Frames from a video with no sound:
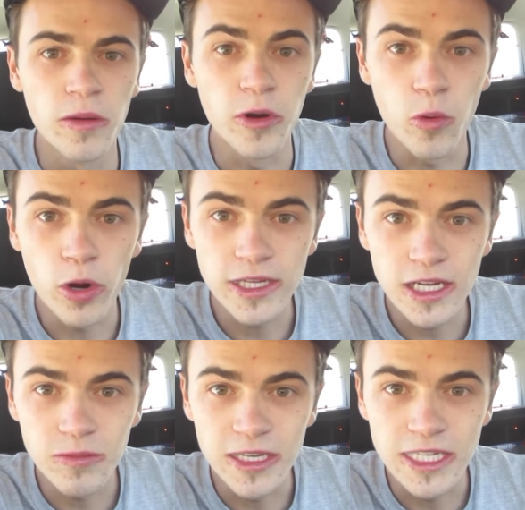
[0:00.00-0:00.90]
But it worked
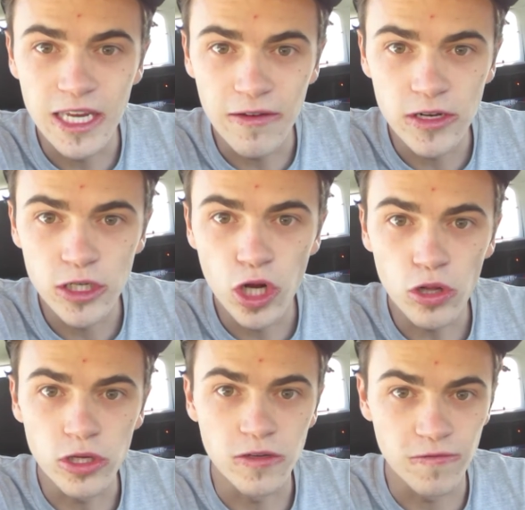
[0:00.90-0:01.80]
out to be
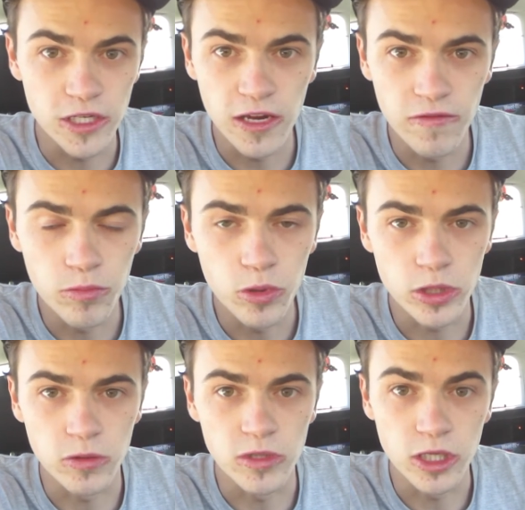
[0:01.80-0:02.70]
$7 for 7
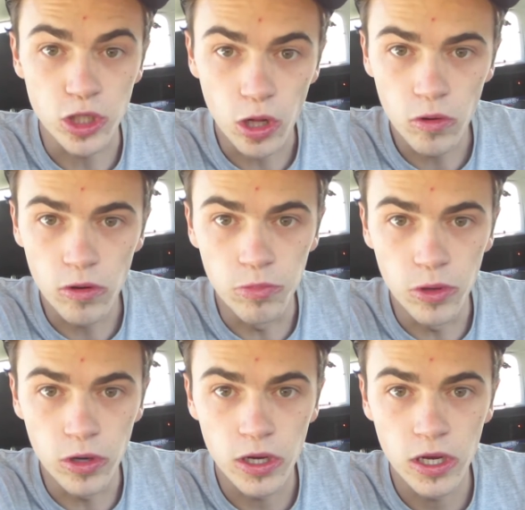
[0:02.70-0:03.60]
books. It was a dollar a
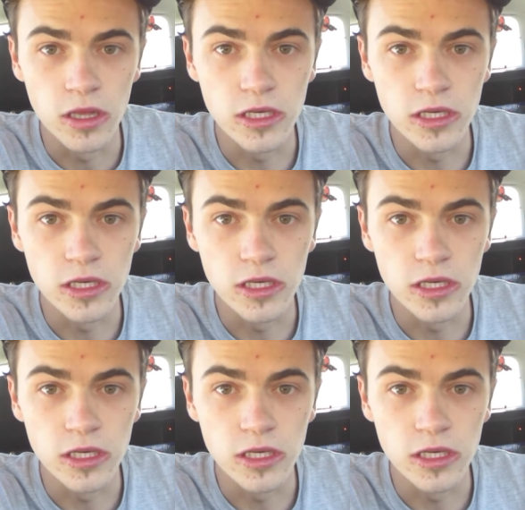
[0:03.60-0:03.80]
book.